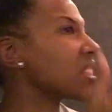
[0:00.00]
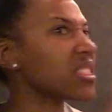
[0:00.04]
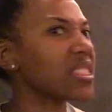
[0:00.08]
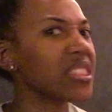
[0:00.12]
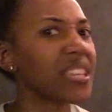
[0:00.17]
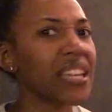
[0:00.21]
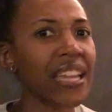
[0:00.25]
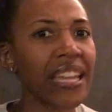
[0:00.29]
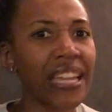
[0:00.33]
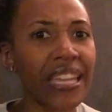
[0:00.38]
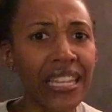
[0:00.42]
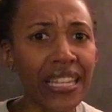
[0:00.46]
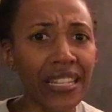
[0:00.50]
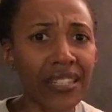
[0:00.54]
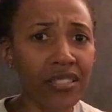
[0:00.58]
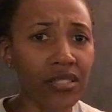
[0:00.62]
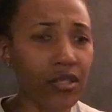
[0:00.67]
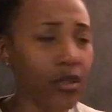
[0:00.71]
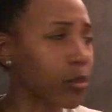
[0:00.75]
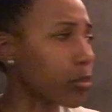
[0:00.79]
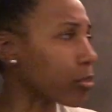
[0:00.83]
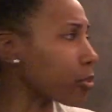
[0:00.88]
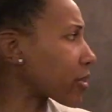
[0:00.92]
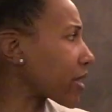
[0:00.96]
The
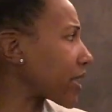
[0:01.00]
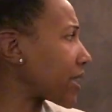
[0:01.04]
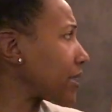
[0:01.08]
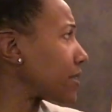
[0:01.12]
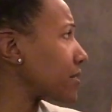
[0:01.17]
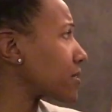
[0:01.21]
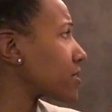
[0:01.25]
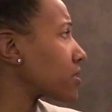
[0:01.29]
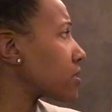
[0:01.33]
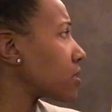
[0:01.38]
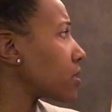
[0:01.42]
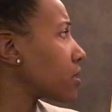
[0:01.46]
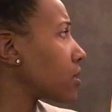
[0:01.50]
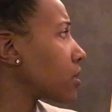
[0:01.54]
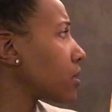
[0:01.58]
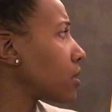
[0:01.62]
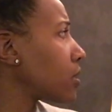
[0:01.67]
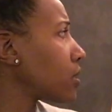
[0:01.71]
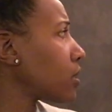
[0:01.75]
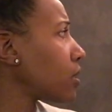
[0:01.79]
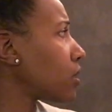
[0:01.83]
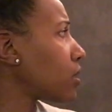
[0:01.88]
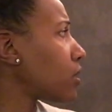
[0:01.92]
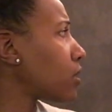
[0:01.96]
handle breaks.
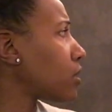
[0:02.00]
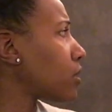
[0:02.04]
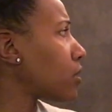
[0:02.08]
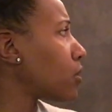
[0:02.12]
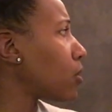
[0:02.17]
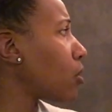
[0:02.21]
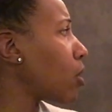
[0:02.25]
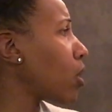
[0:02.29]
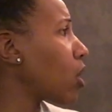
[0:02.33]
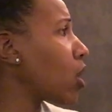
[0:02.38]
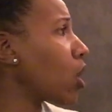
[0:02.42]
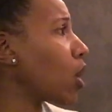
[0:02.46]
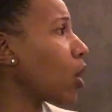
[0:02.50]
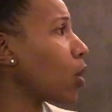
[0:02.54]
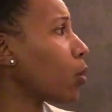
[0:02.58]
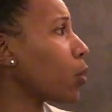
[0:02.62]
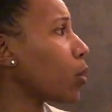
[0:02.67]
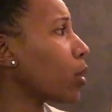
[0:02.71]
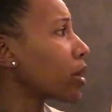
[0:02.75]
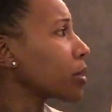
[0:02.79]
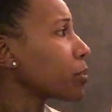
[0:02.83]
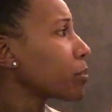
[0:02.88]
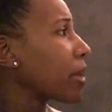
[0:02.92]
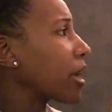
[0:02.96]
Uh-oh,
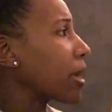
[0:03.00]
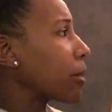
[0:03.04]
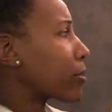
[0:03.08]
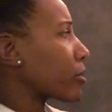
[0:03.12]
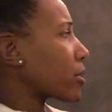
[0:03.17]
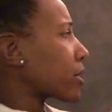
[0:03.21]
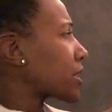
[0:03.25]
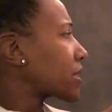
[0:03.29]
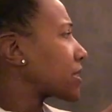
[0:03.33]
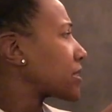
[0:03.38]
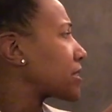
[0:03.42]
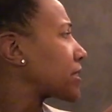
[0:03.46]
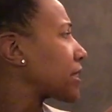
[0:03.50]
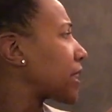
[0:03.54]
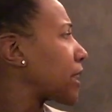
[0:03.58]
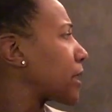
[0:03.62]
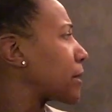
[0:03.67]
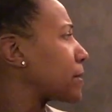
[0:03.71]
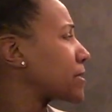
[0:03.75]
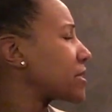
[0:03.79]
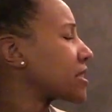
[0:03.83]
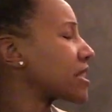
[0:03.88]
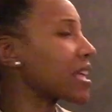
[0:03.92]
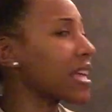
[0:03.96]
one paper
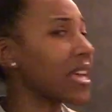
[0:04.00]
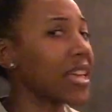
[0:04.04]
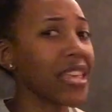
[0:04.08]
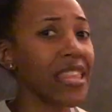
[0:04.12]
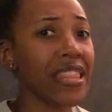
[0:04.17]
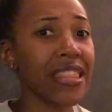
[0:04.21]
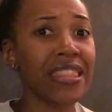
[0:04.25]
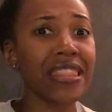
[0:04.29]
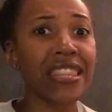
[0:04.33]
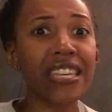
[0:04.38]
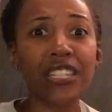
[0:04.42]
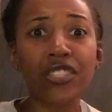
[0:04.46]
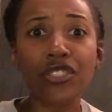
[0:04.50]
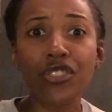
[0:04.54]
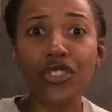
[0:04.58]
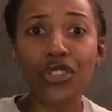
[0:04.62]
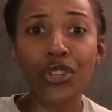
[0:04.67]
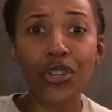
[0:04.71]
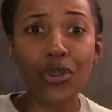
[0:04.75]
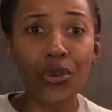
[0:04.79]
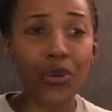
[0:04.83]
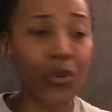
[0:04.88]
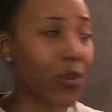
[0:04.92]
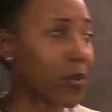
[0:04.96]
escapes, then
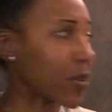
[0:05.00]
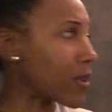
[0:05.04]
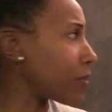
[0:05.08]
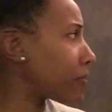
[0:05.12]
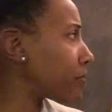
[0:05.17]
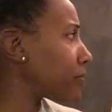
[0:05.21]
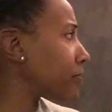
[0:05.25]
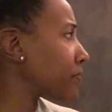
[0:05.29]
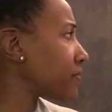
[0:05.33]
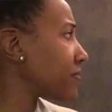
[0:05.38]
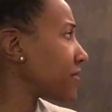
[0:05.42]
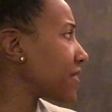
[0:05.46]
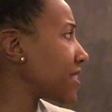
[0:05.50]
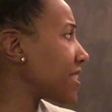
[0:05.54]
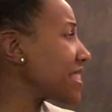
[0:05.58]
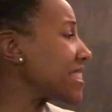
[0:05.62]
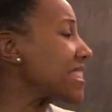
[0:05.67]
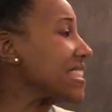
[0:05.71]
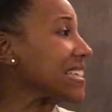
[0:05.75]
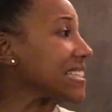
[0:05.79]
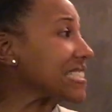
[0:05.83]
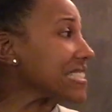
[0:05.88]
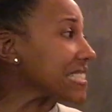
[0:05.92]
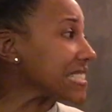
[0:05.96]
2,
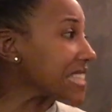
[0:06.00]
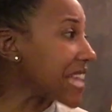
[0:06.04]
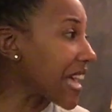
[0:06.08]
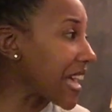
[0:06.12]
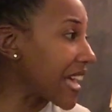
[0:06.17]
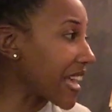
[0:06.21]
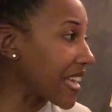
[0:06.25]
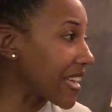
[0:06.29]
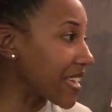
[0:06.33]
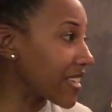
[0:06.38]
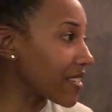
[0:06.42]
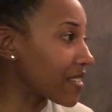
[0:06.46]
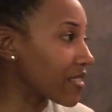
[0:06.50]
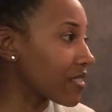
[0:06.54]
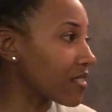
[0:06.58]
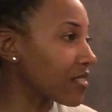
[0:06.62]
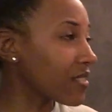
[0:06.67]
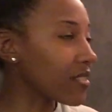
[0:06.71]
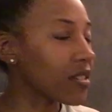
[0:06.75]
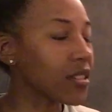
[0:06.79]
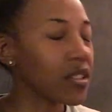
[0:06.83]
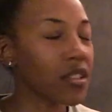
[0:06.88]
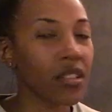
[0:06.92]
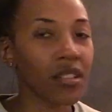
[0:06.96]
then 10.
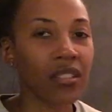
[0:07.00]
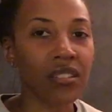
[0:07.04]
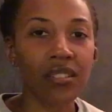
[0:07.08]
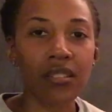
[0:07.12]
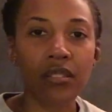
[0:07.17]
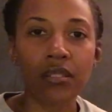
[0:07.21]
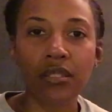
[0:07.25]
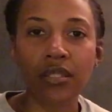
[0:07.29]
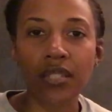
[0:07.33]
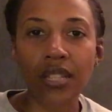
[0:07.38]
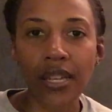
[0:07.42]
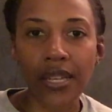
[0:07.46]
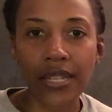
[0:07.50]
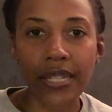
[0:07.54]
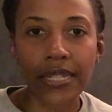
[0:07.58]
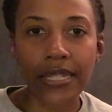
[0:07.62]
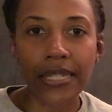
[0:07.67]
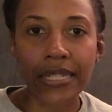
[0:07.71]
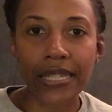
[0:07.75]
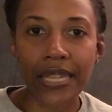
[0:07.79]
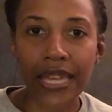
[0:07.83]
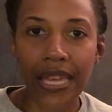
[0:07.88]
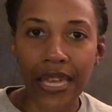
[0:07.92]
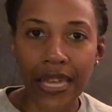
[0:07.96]
Not
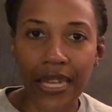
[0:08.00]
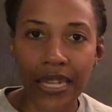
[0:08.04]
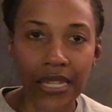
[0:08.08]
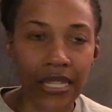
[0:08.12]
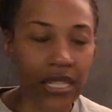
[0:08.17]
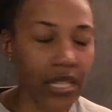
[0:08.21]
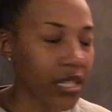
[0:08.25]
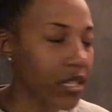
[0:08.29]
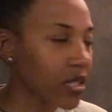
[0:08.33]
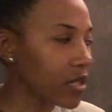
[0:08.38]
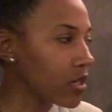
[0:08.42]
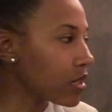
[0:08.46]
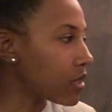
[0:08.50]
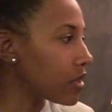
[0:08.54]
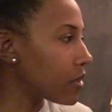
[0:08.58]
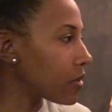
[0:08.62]
again.